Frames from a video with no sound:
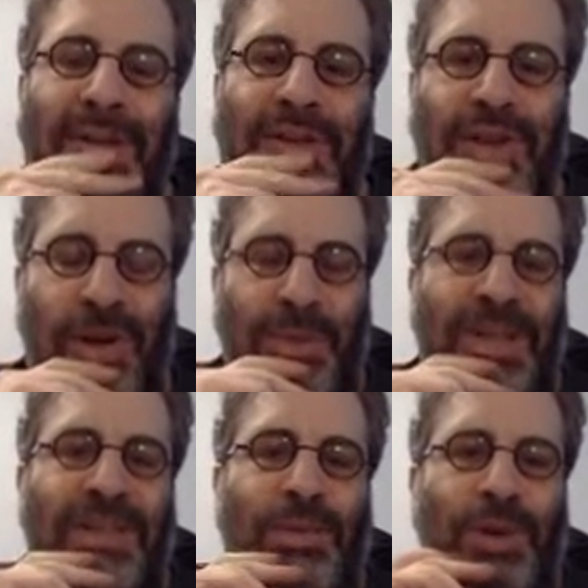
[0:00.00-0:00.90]
We
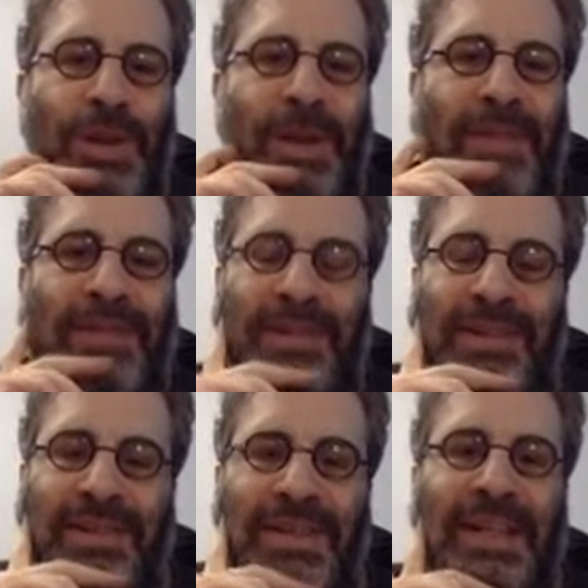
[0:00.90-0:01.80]
need to worry about
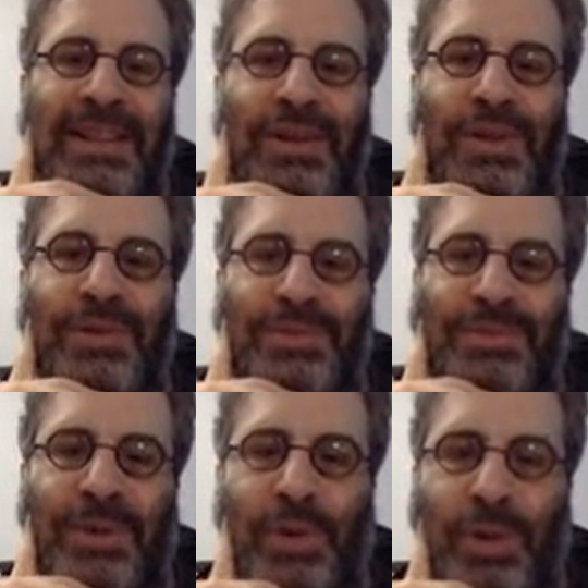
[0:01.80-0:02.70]
the illegal
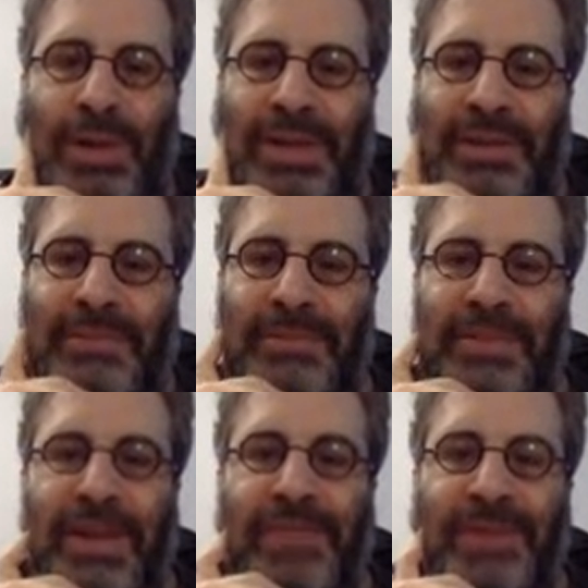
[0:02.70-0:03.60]
recording,
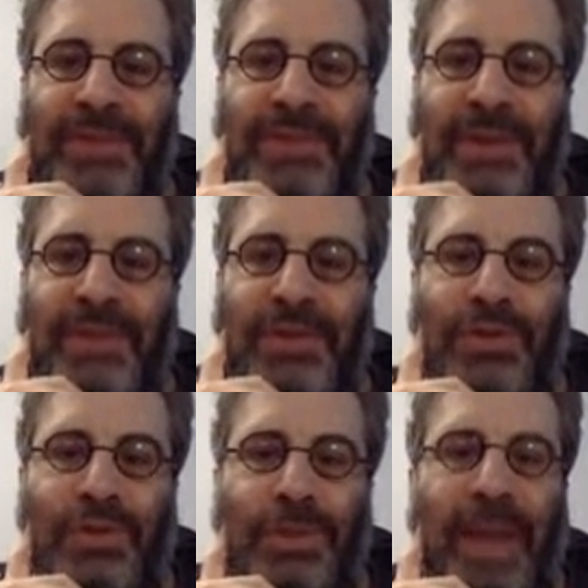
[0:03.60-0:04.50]
theft of
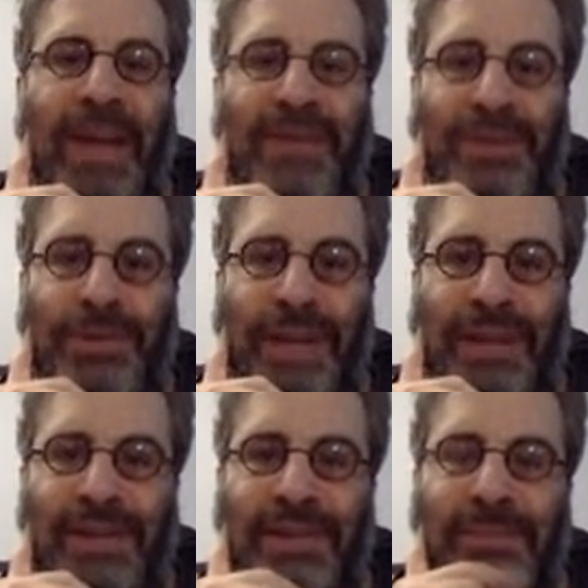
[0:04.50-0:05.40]
user behavioral
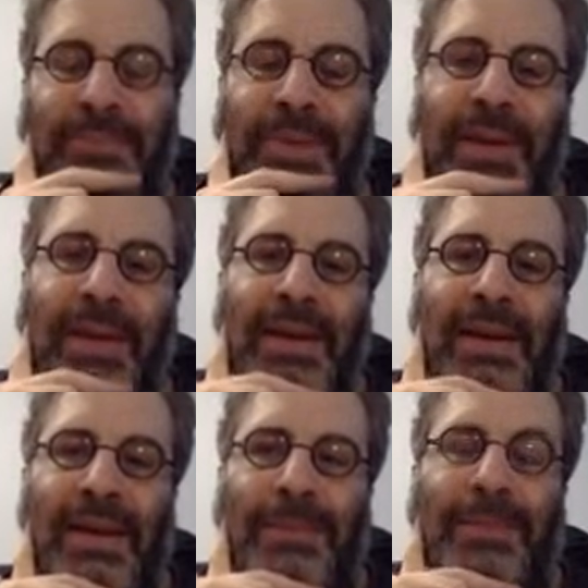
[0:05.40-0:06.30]
data.
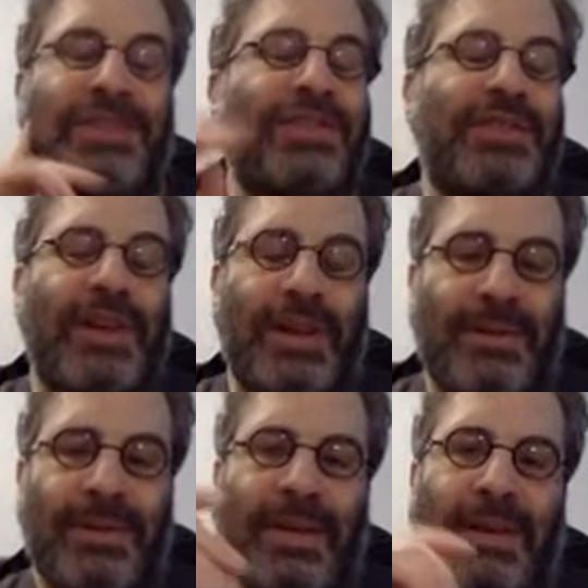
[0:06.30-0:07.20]
This is
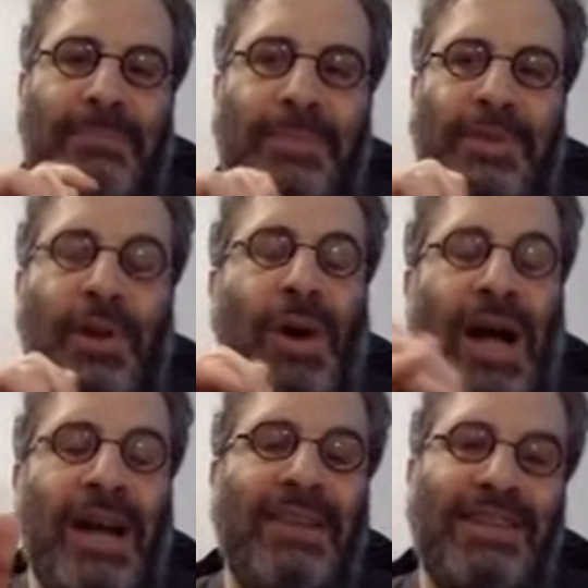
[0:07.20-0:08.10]
a
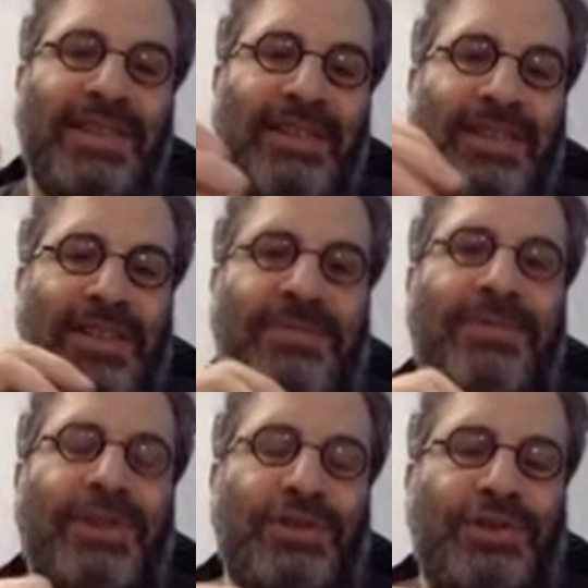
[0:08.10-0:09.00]
highly
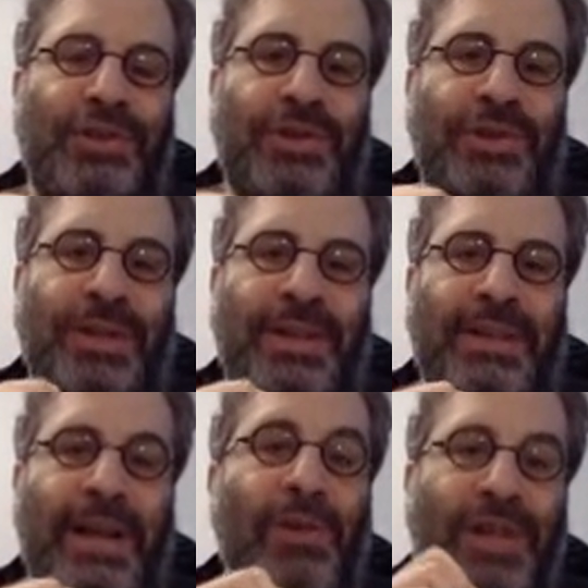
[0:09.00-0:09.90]
sensitive concern
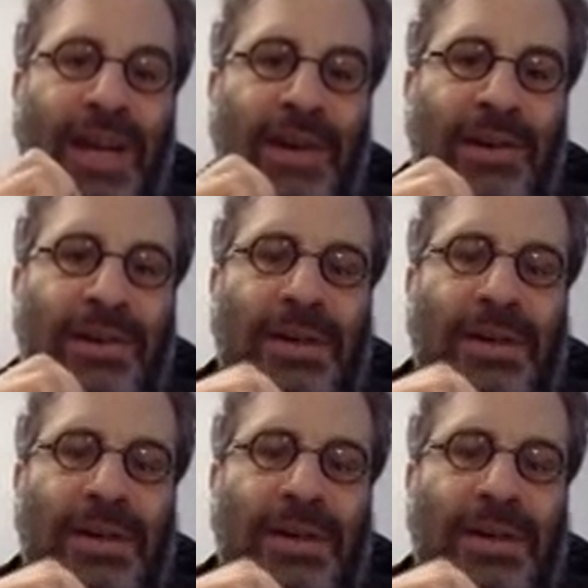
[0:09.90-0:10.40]
in healthcare.